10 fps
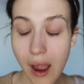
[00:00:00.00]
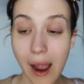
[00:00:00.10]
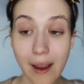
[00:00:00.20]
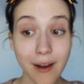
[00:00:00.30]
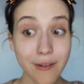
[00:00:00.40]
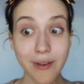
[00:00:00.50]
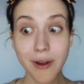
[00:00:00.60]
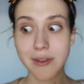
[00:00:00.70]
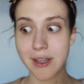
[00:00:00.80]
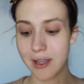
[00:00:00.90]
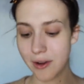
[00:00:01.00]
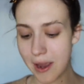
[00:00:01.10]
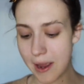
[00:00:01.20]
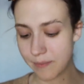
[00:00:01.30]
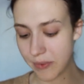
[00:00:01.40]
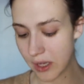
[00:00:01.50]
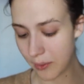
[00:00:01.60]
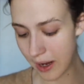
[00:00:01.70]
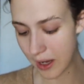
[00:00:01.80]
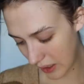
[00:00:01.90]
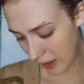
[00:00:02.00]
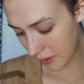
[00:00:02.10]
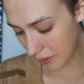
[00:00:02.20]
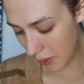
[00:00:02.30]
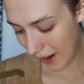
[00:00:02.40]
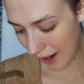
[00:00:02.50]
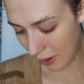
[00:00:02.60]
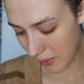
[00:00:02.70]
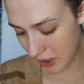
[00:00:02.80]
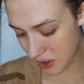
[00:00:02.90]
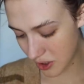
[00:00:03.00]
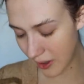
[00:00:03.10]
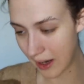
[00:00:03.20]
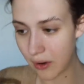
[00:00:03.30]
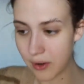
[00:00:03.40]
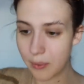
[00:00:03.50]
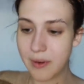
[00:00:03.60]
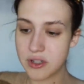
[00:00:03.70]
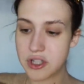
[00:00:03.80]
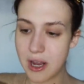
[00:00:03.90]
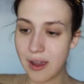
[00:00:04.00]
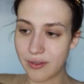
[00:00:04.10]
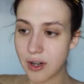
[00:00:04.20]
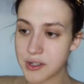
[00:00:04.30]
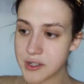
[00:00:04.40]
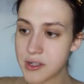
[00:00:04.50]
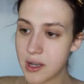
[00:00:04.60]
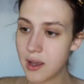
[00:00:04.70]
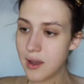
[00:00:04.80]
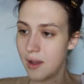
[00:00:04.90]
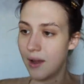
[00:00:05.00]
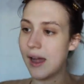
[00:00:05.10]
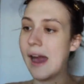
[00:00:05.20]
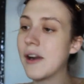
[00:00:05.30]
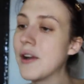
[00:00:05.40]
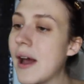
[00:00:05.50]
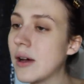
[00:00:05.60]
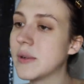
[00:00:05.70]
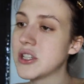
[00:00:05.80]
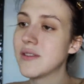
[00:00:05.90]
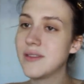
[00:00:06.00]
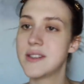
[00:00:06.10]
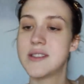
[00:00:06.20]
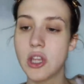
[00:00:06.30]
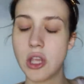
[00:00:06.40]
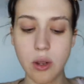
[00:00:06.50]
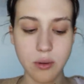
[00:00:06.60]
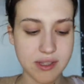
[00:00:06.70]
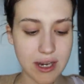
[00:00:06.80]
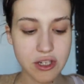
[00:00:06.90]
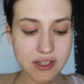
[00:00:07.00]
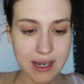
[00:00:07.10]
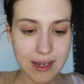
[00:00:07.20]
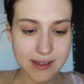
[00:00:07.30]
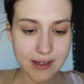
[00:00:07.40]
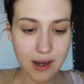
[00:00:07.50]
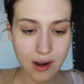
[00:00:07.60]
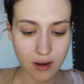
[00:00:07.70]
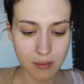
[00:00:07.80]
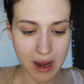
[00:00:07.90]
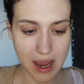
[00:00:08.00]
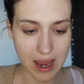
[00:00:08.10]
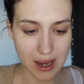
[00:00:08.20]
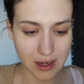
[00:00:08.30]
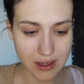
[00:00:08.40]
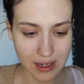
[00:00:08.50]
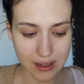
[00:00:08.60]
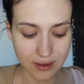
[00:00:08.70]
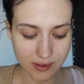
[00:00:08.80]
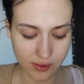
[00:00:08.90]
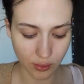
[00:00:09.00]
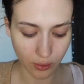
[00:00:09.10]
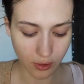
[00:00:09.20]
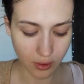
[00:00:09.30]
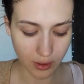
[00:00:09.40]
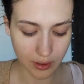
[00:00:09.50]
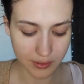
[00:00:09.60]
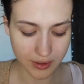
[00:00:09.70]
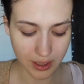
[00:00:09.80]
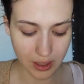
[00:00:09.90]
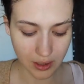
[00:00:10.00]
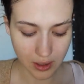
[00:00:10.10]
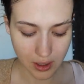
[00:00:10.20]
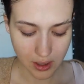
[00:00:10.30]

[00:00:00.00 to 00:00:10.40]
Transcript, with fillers: I kind of fuck with it. Okay. Anyway, I don't know how much. Okay, hold on. We have to shake it first. I don't know how much of this to use. I just tested it on my hand at the store and I was like,